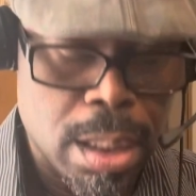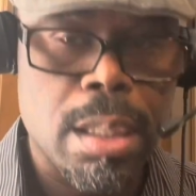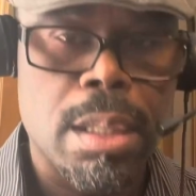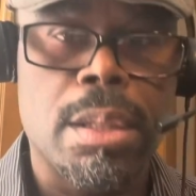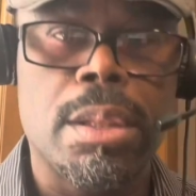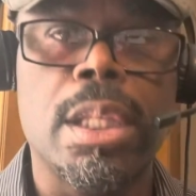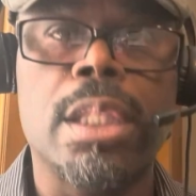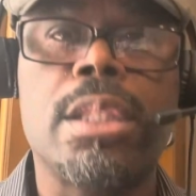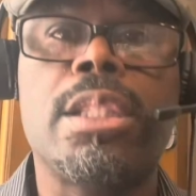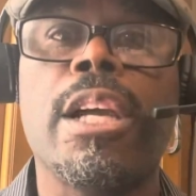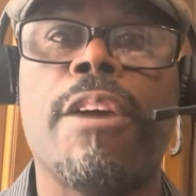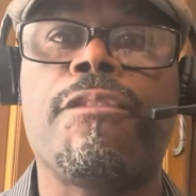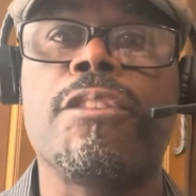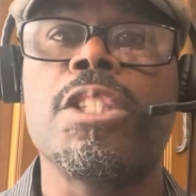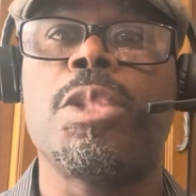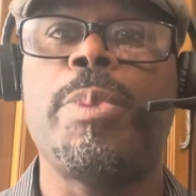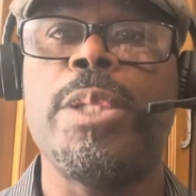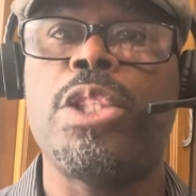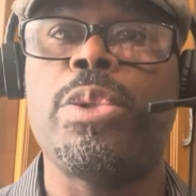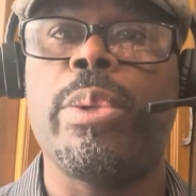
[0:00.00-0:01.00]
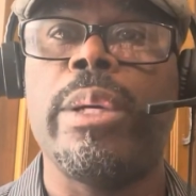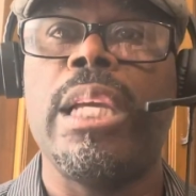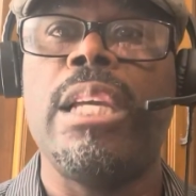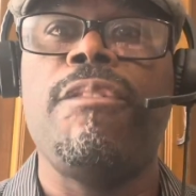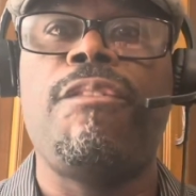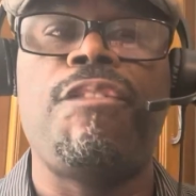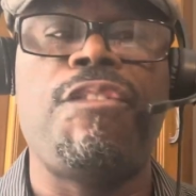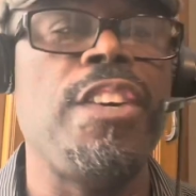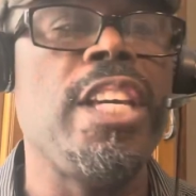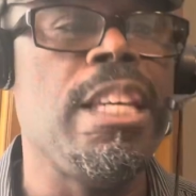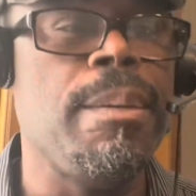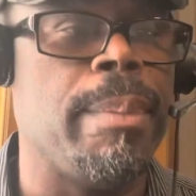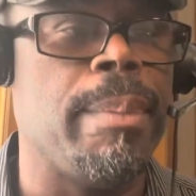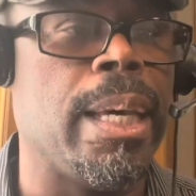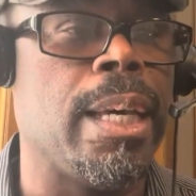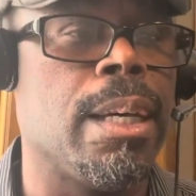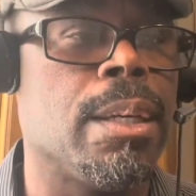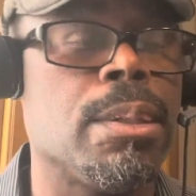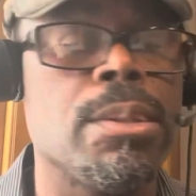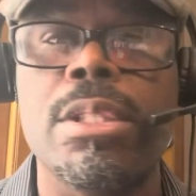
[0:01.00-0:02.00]
the difference between
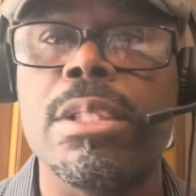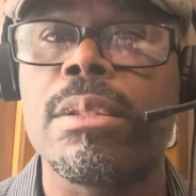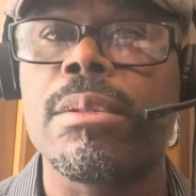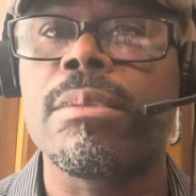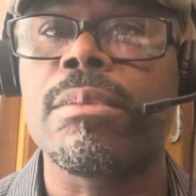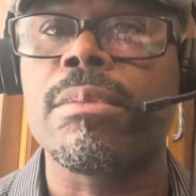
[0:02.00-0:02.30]
females